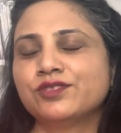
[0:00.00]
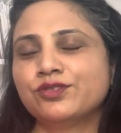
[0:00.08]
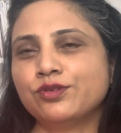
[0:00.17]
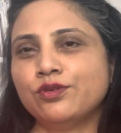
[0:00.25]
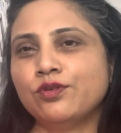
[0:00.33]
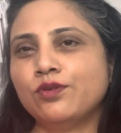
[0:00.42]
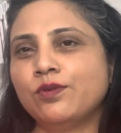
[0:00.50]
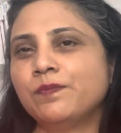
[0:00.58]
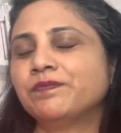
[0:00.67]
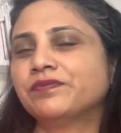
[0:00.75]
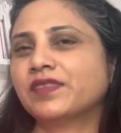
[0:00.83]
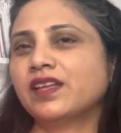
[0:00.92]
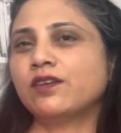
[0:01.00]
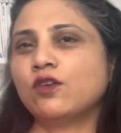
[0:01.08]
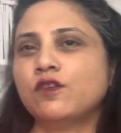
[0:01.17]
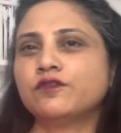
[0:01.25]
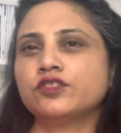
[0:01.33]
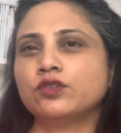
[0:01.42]
to an
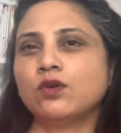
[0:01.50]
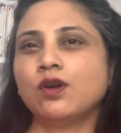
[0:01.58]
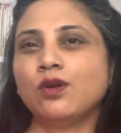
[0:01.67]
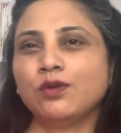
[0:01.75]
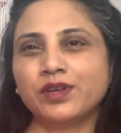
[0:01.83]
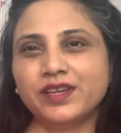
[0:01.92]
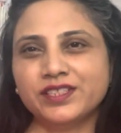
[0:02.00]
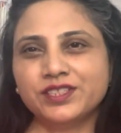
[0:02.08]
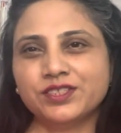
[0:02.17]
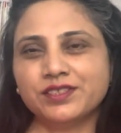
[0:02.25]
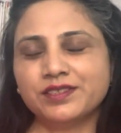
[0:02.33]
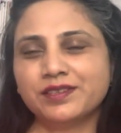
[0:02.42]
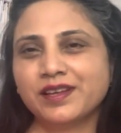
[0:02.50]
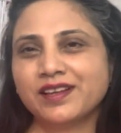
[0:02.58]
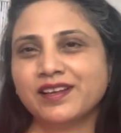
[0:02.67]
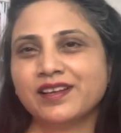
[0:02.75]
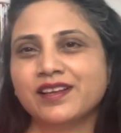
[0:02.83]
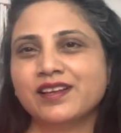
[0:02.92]
offshore location.
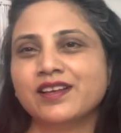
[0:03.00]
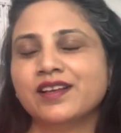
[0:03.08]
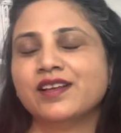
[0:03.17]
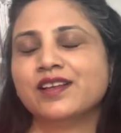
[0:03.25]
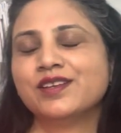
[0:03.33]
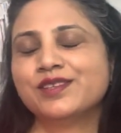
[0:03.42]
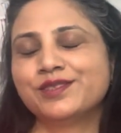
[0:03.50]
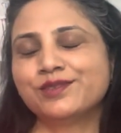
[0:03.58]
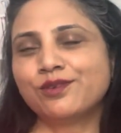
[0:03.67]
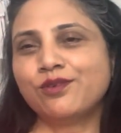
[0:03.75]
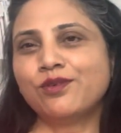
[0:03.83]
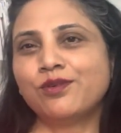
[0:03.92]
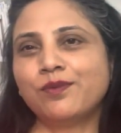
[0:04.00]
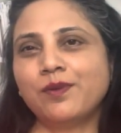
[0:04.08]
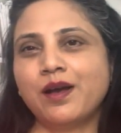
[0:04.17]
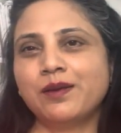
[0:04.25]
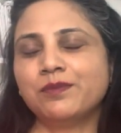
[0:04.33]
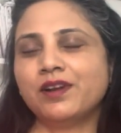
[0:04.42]
So
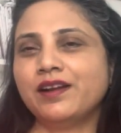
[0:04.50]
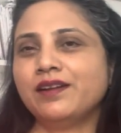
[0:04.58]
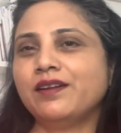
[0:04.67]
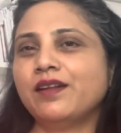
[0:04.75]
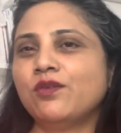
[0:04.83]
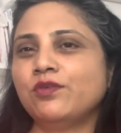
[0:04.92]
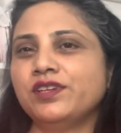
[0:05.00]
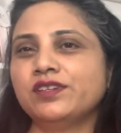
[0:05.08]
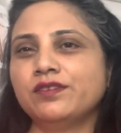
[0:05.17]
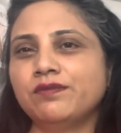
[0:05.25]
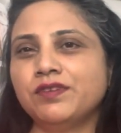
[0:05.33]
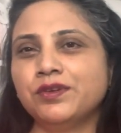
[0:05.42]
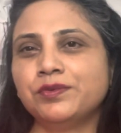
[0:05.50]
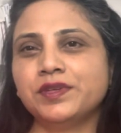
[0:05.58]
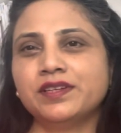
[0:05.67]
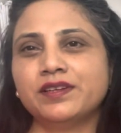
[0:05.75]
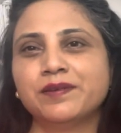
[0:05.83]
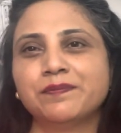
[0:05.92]
I'm right now
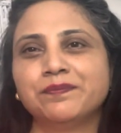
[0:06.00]
interviewing.